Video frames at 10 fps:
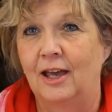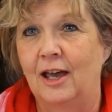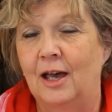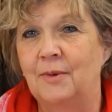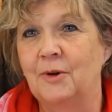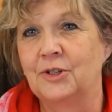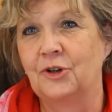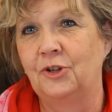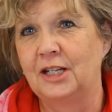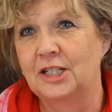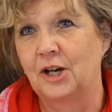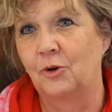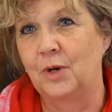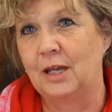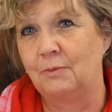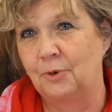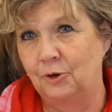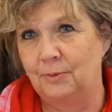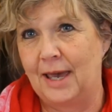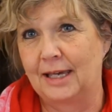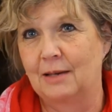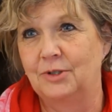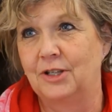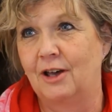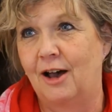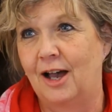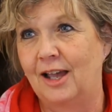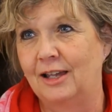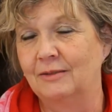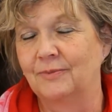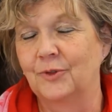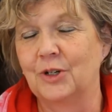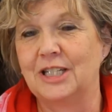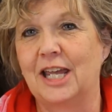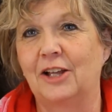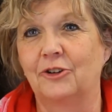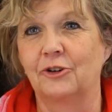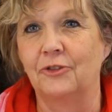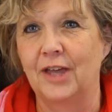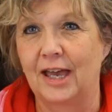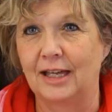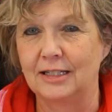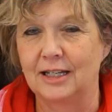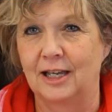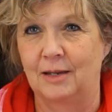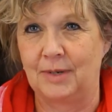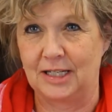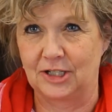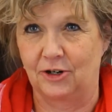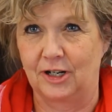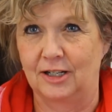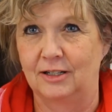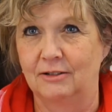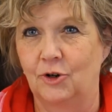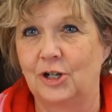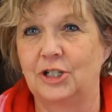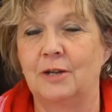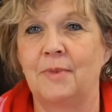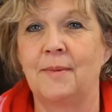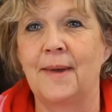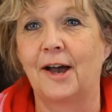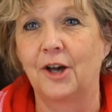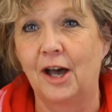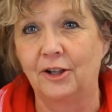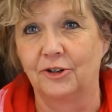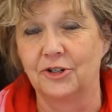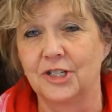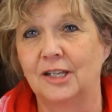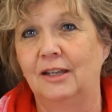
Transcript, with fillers: Um, it was only until we pulled back up to the eye retailer that um, he started questioning me about colors.